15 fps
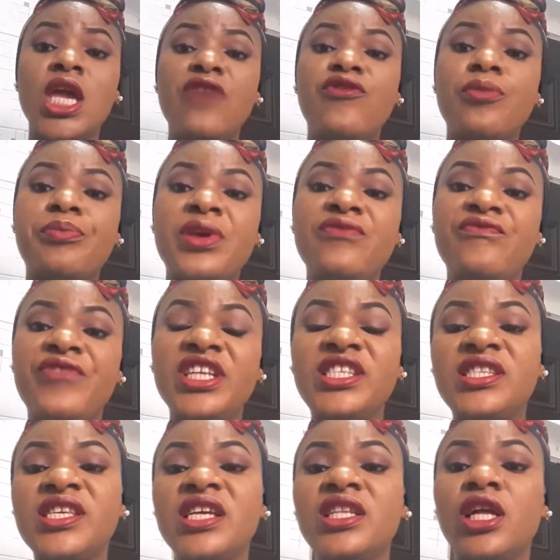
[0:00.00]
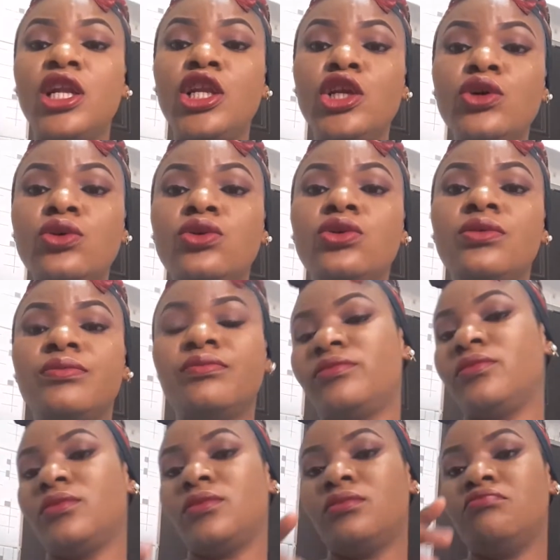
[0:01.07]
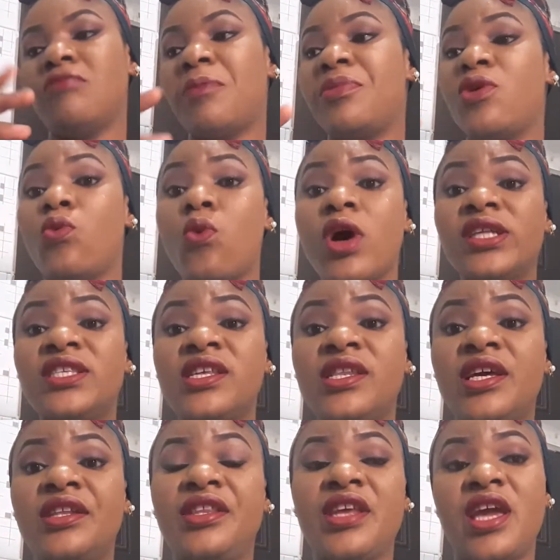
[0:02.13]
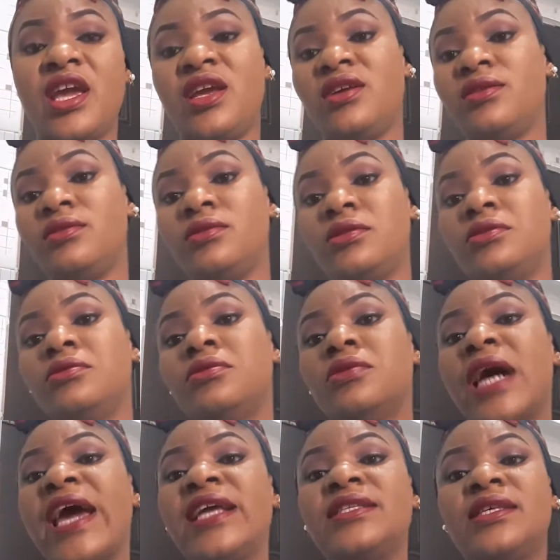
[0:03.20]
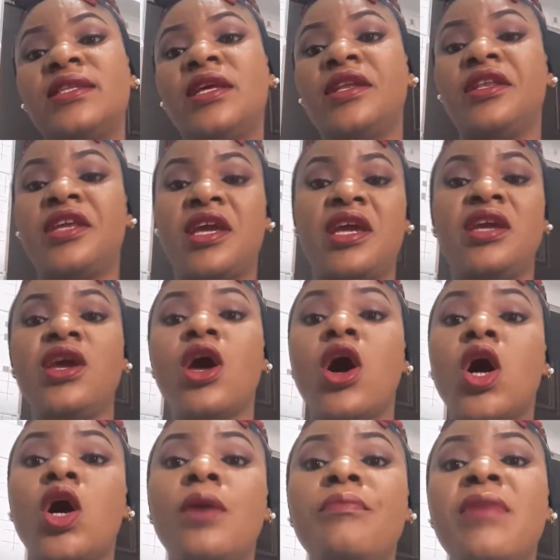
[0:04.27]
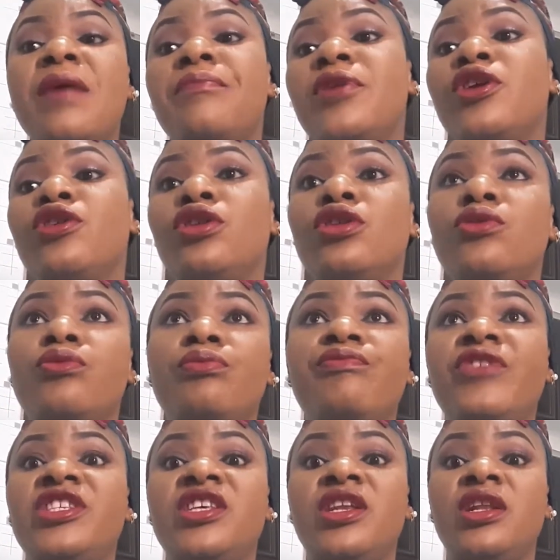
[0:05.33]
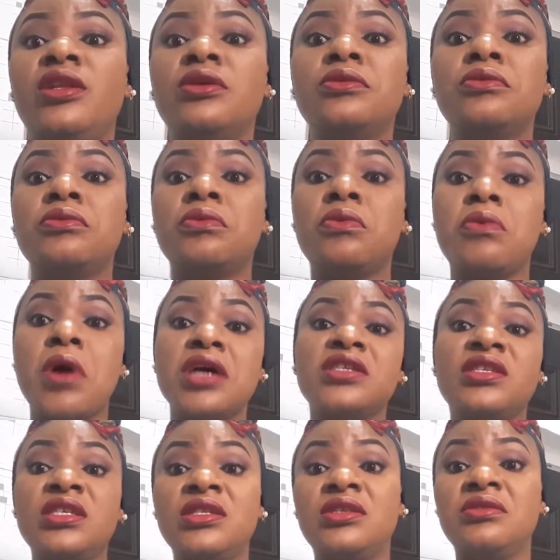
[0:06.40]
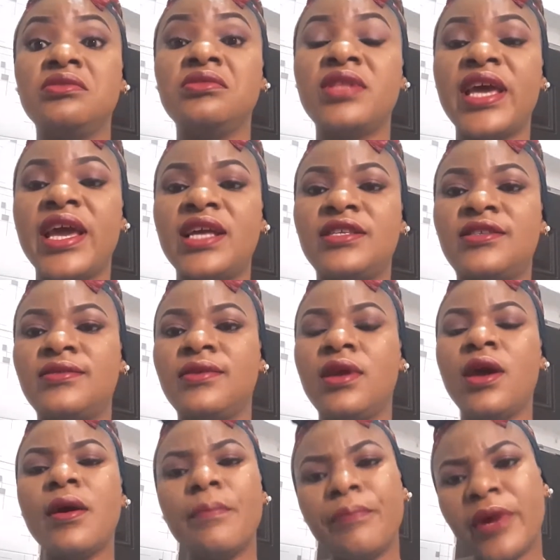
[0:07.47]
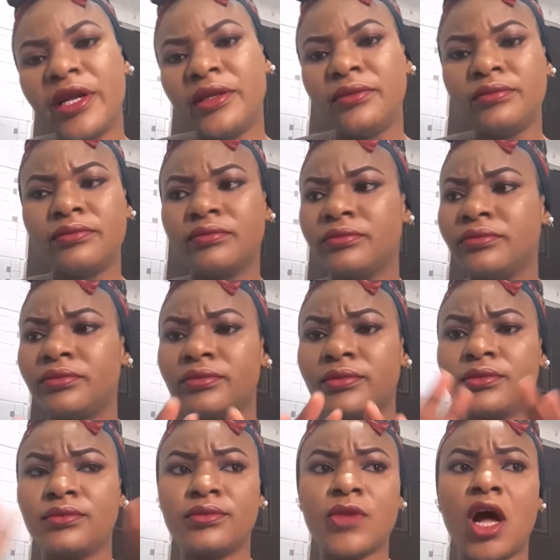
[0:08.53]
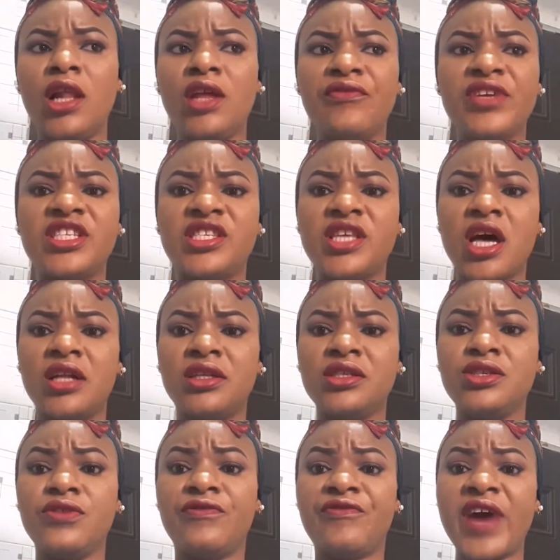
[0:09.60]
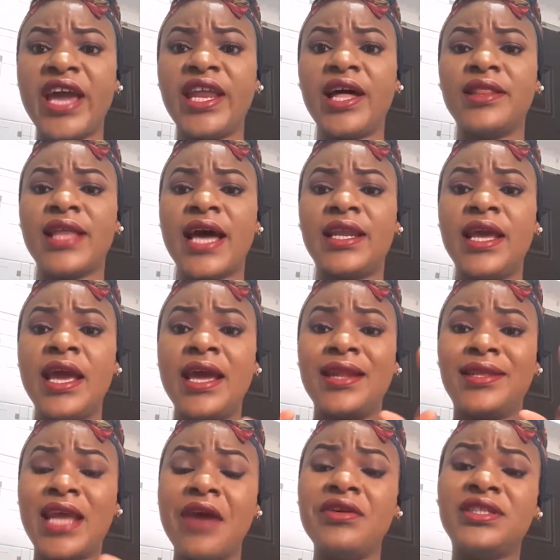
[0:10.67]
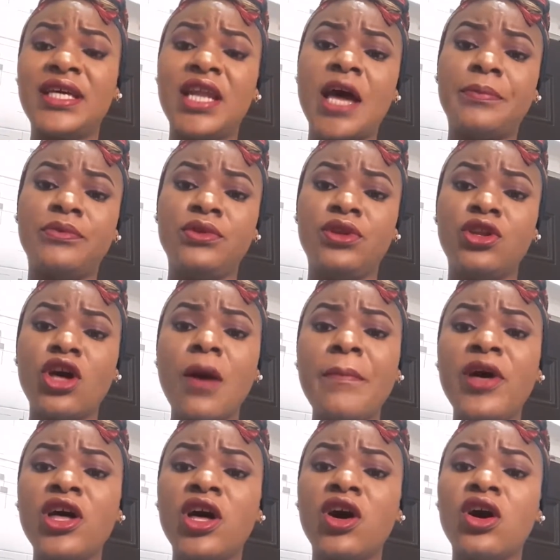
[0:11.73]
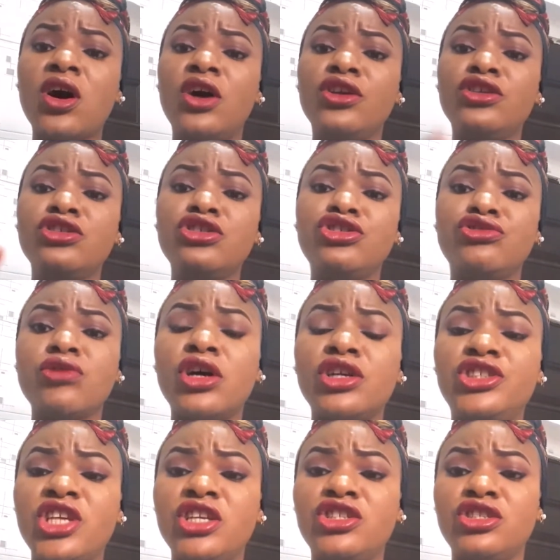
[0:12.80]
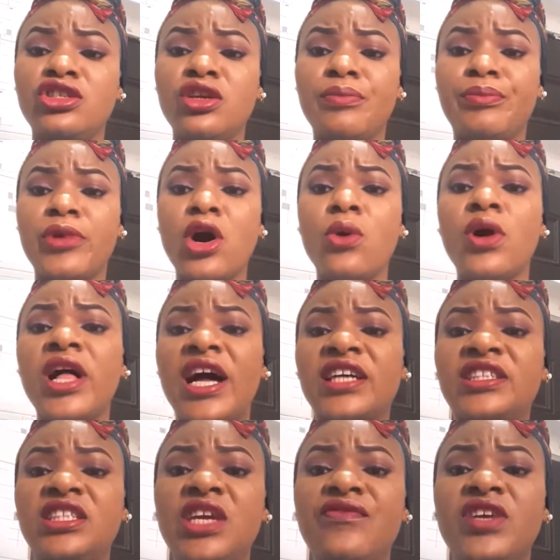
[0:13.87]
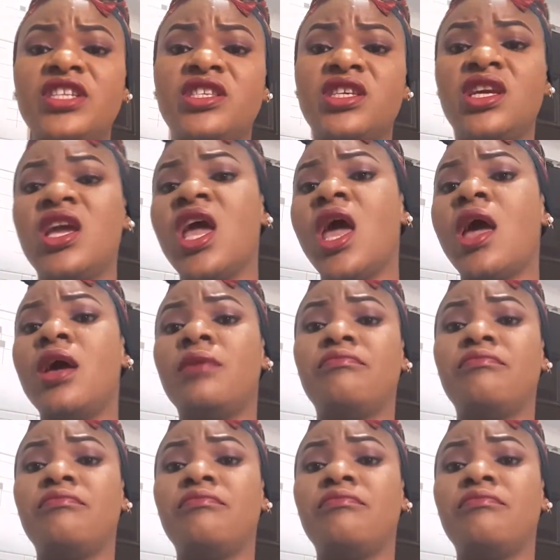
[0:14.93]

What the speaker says: If you've been visiting the loo maybe once in a day, twice in a day, or maybe you visit the loo once in 2 days, but all of a sudden you find out that there is an abnormal or unusual change in your bowel activity.